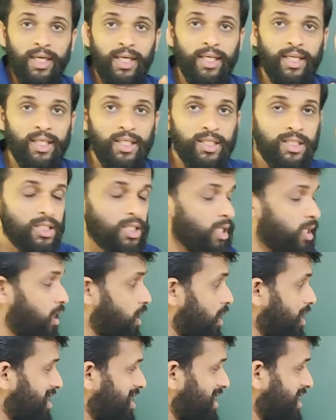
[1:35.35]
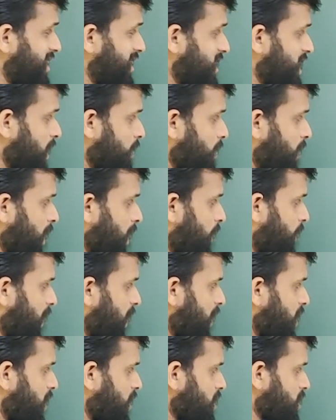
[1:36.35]
These are my
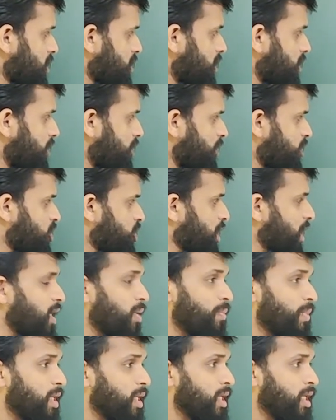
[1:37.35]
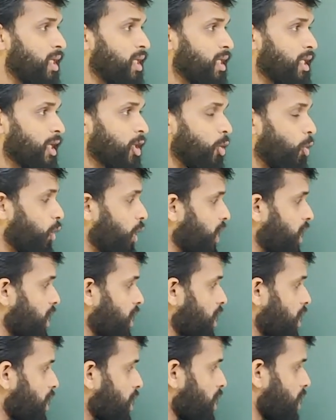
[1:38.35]
barriers which tell me that
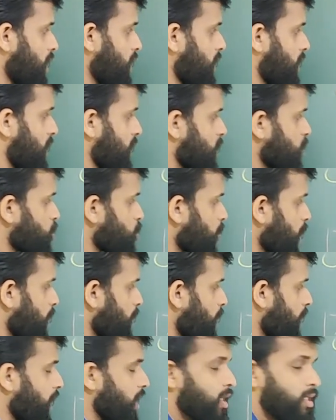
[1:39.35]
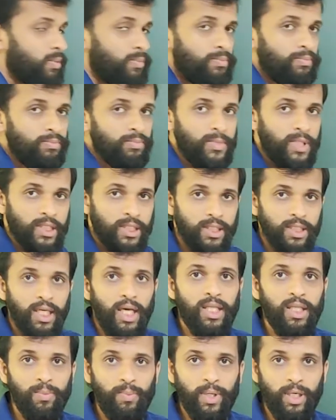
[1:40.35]
okay, this is one part, this is
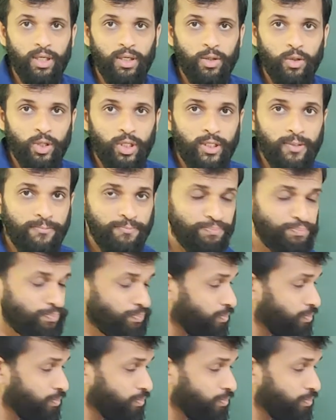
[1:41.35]
the other part. Okay,